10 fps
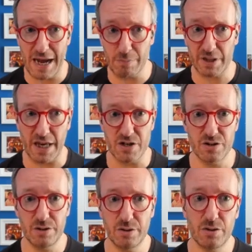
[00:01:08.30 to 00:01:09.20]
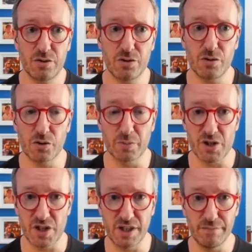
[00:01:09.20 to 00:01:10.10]
application to your
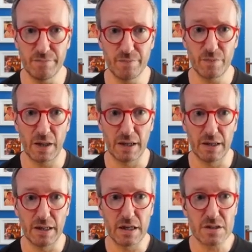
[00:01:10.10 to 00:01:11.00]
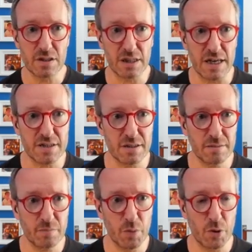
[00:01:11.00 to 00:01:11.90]
machine. So let's
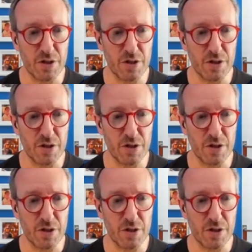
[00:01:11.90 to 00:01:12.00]
put